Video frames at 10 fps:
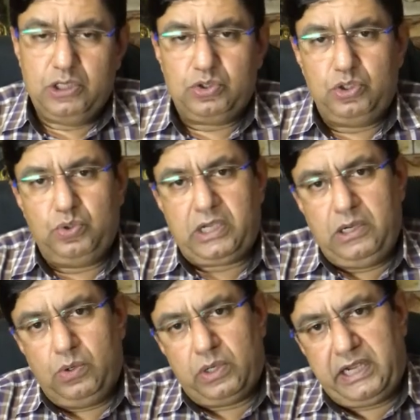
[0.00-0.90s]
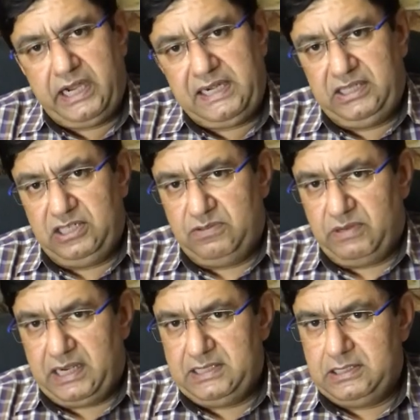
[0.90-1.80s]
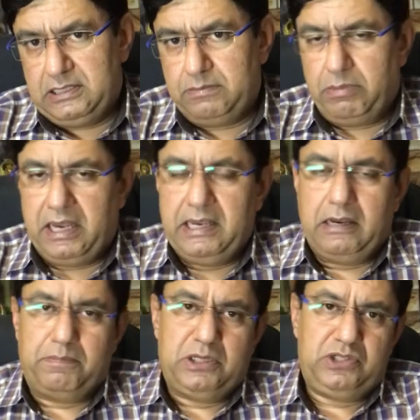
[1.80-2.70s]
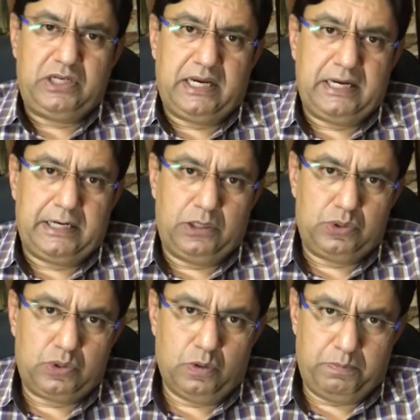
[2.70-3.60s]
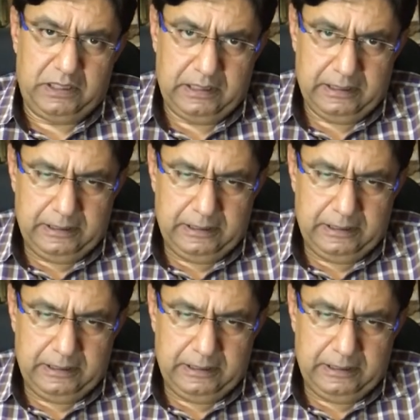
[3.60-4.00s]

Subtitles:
So you can locate these varices by upper GI endoscopy.